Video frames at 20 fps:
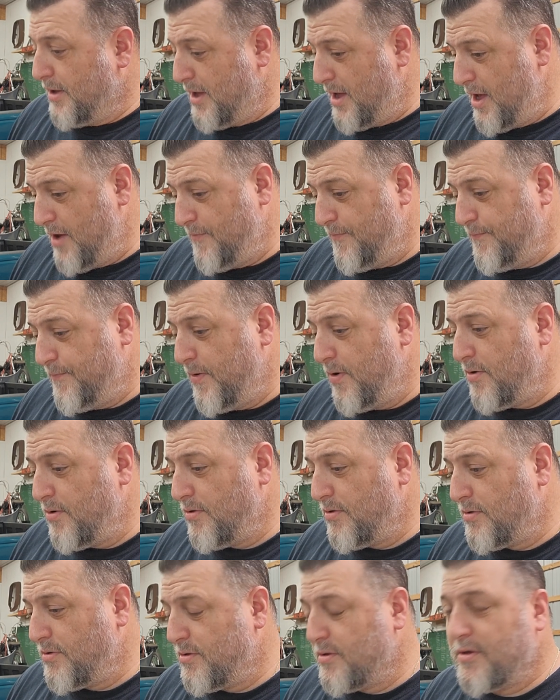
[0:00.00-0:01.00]
at
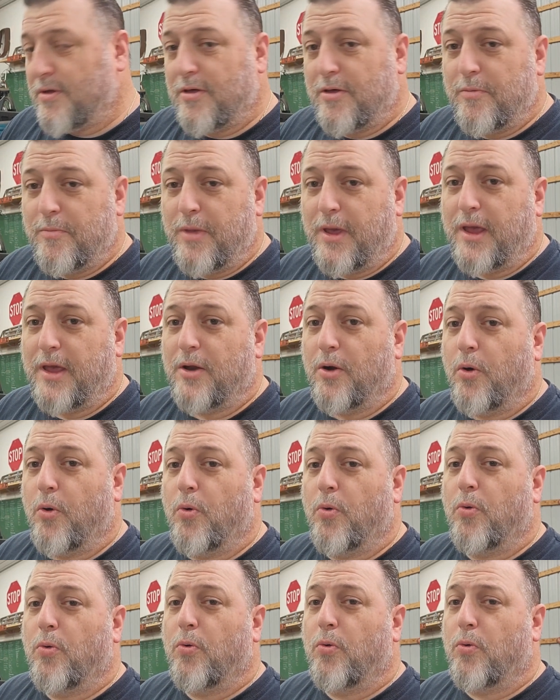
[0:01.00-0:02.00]
first, me and
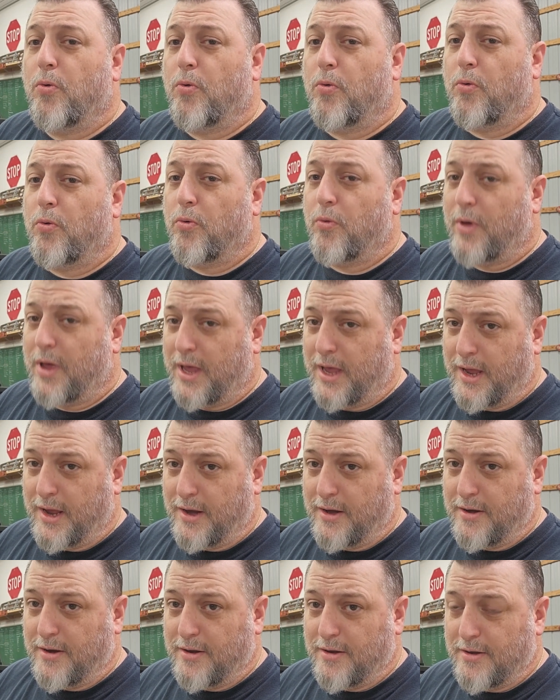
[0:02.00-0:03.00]
old
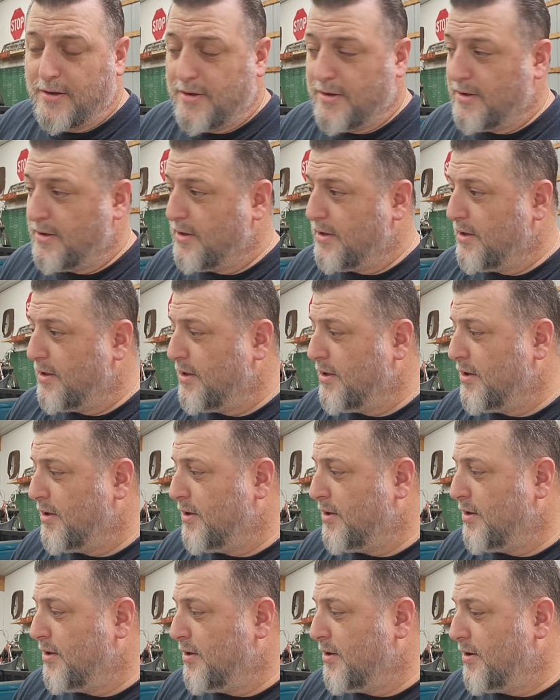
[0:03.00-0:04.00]
Wade
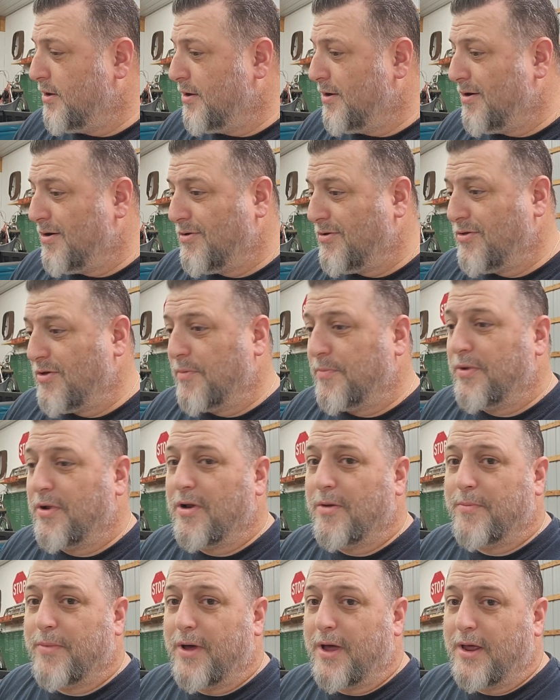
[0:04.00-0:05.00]
are jumping on
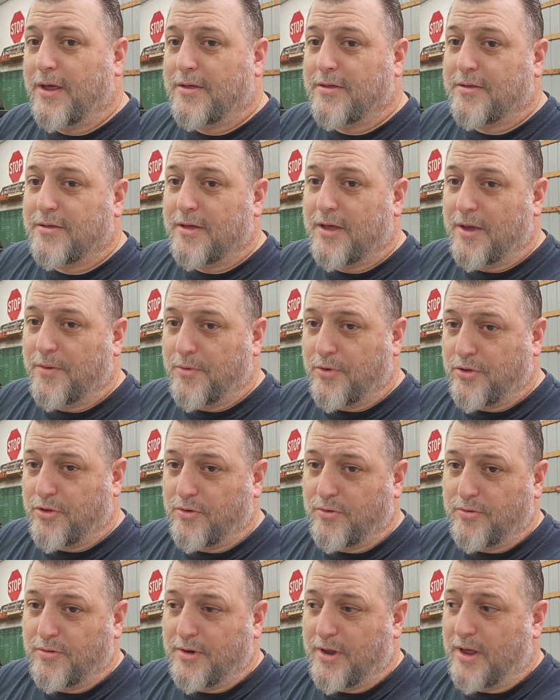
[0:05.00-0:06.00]
the bikes and we're
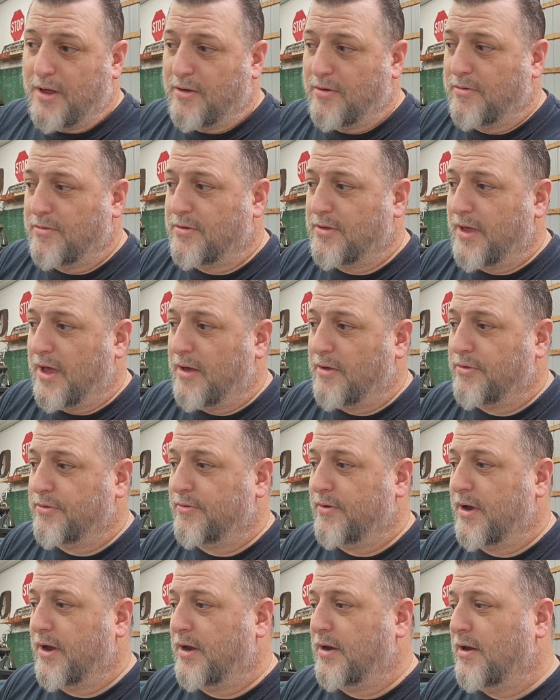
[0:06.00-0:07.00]
shooting down south,
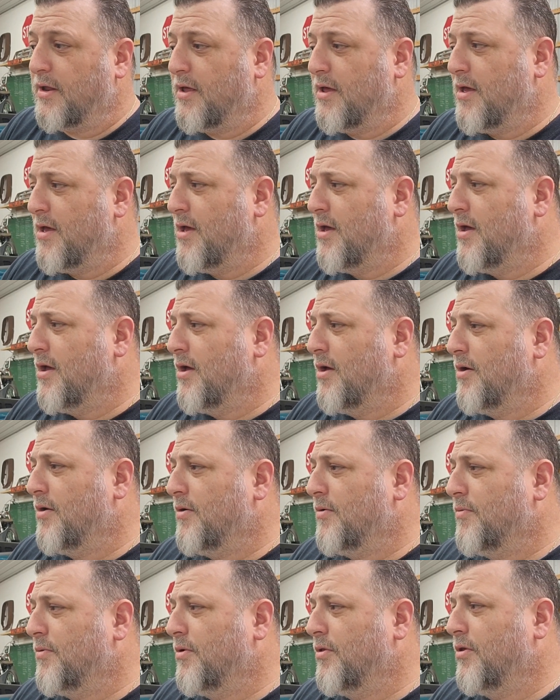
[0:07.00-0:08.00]
right?
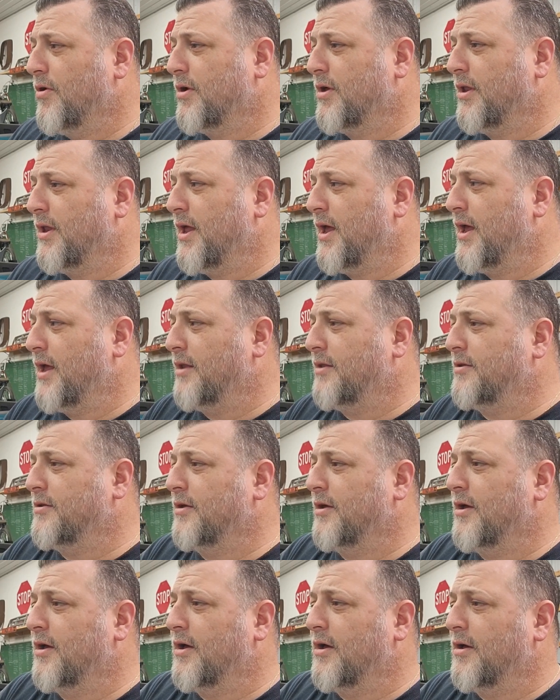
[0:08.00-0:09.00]
We're looking at
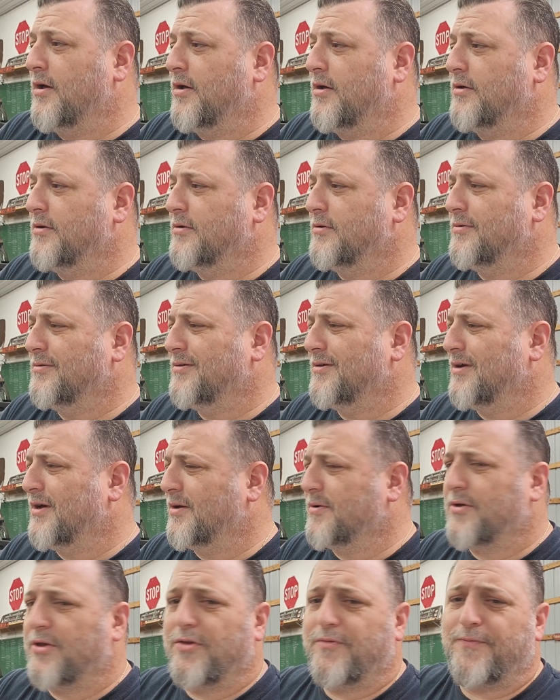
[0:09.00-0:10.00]
a
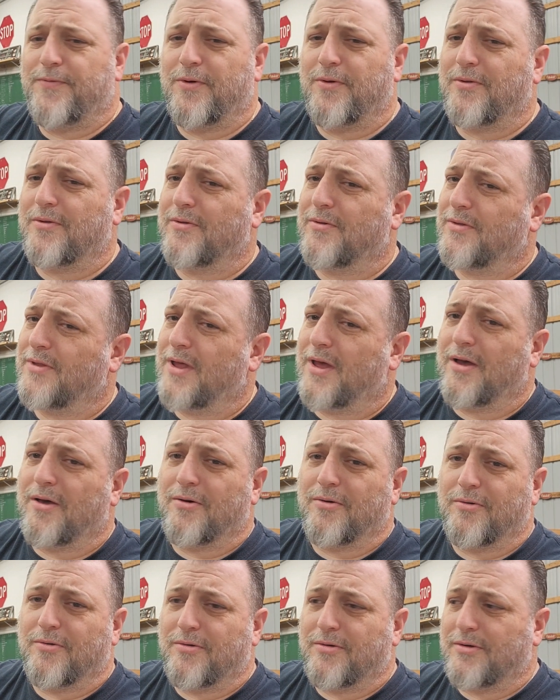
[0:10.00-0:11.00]
few.
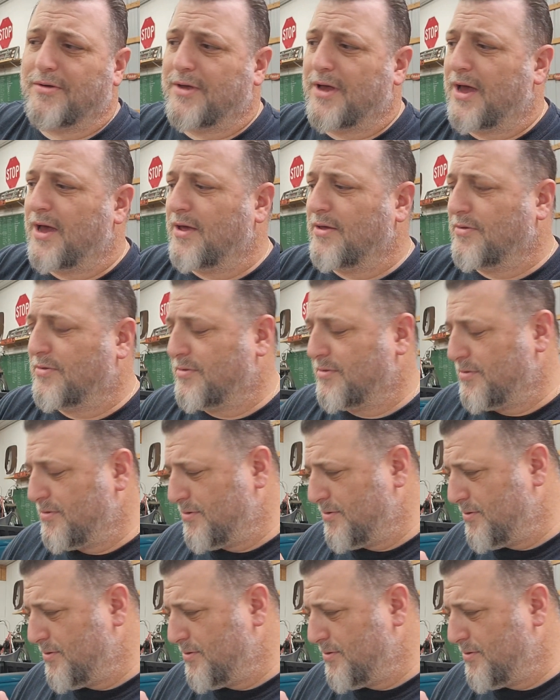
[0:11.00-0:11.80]
Now, guys,